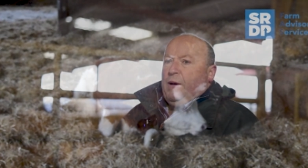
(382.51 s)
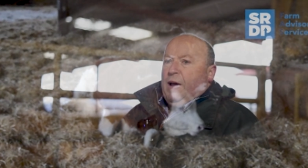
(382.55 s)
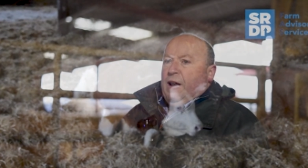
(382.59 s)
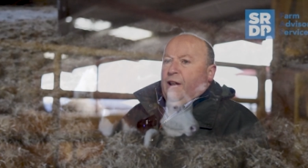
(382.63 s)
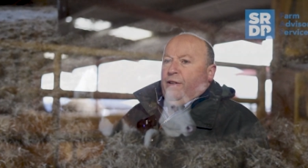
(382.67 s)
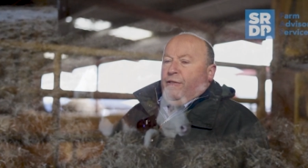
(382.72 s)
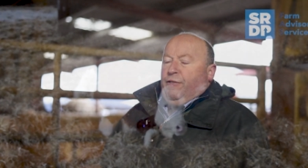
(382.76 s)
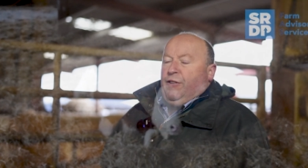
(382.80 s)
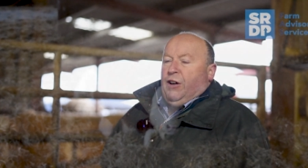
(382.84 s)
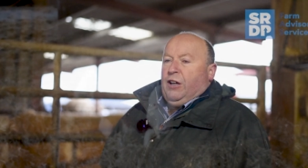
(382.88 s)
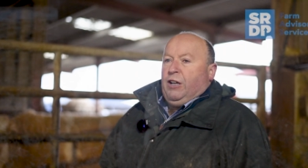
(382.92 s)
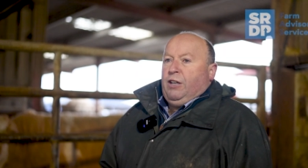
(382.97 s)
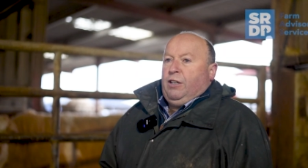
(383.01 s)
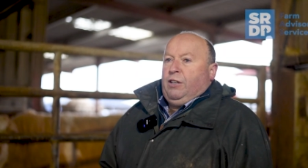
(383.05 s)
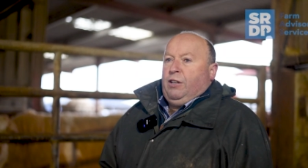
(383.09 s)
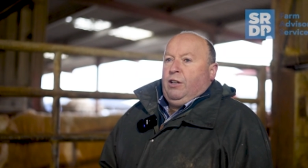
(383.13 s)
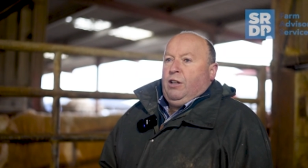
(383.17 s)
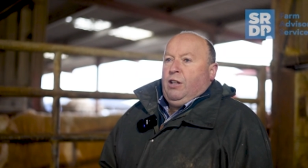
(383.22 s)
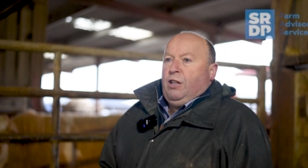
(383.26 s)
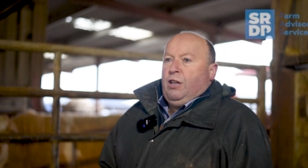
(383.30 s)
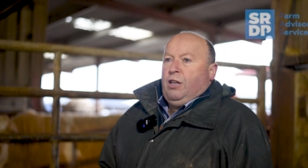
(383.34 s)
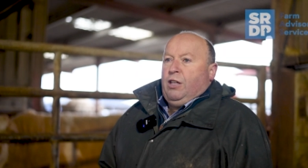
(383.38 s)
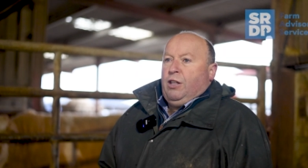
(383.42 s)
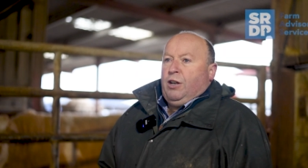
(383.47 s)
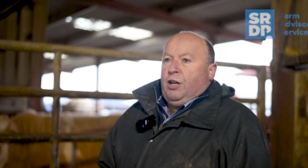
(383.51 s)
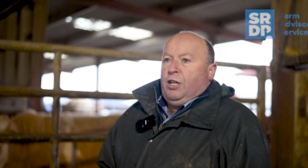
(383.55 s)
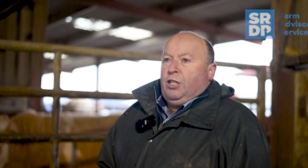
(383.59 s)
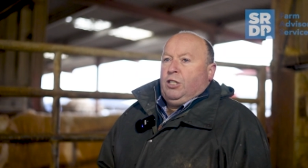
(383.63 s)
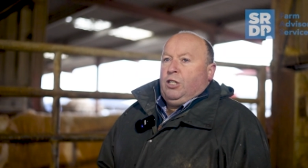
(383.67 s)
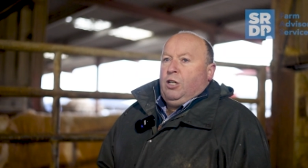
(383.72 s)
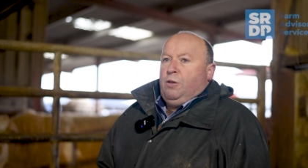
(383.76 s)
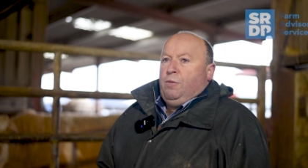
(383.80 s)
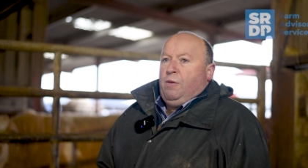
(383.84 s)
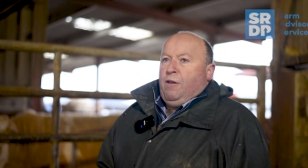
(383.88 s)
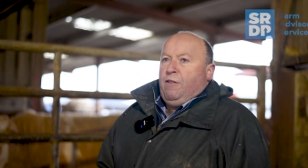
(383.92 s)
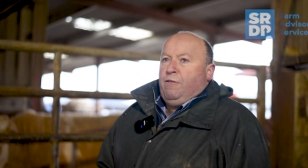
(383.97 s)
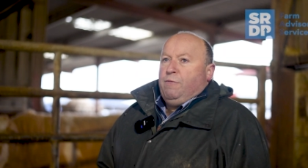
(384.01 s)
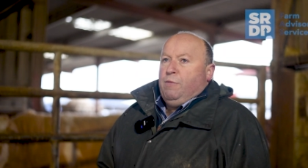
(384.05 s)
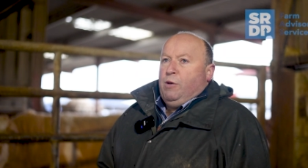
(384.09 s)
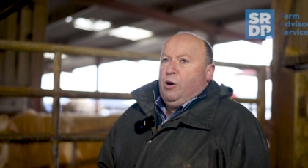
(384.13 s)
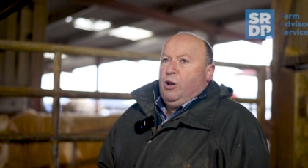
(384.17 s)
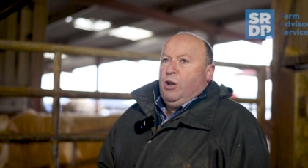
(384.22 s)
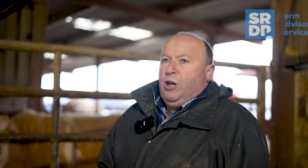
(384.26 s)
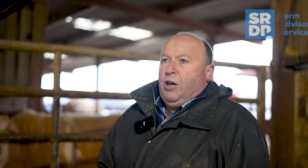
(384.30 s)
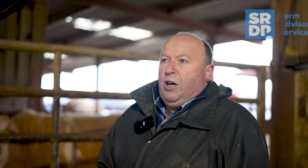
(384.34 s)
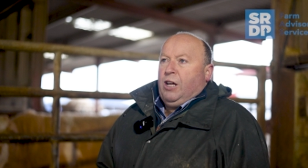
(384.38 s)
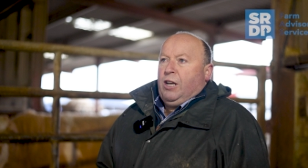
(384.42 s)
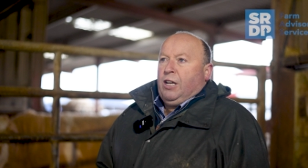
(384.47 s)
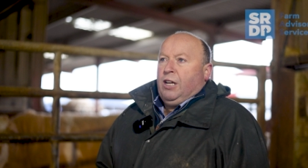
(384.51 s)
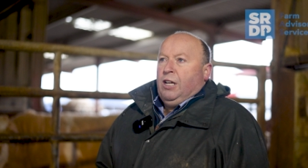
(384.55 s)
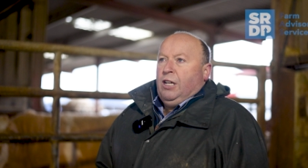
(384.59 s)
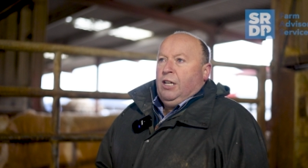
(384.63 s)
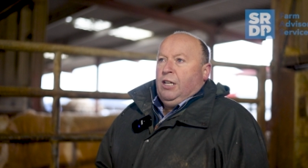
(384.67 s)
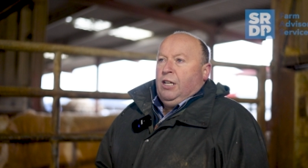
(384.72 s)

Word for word: benefit of the Ritchie Beef Monitor,